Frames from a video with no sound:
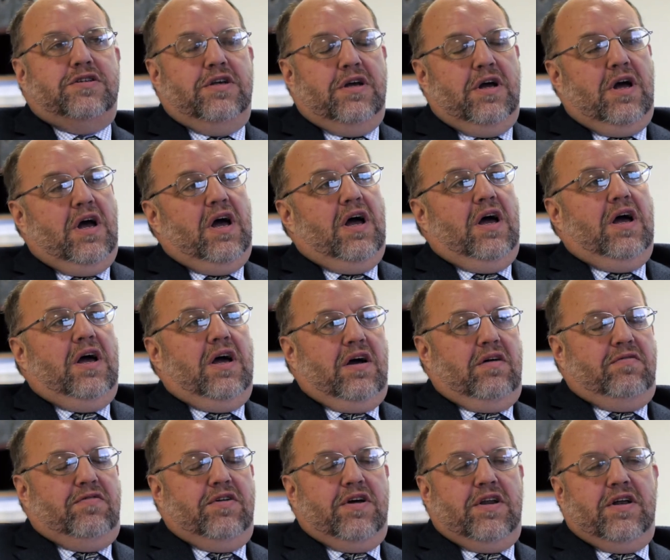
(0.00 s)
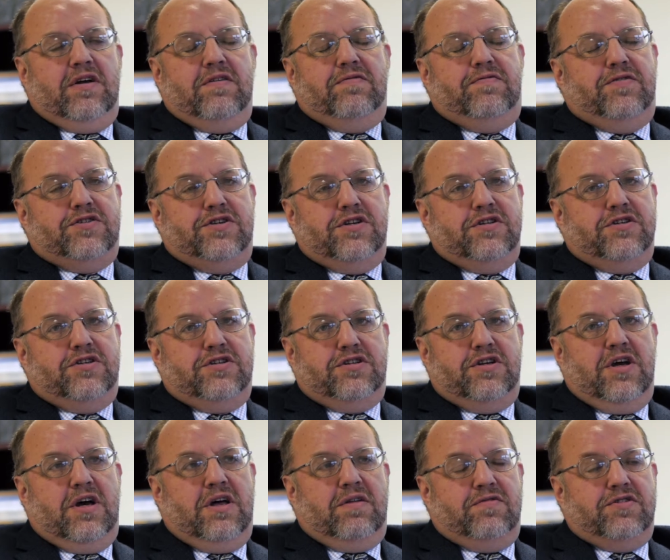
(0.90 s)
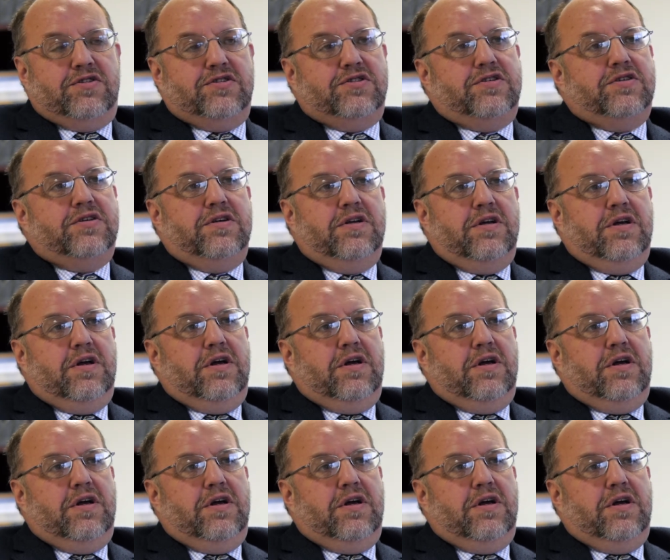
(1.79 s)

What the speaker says: a very efficient service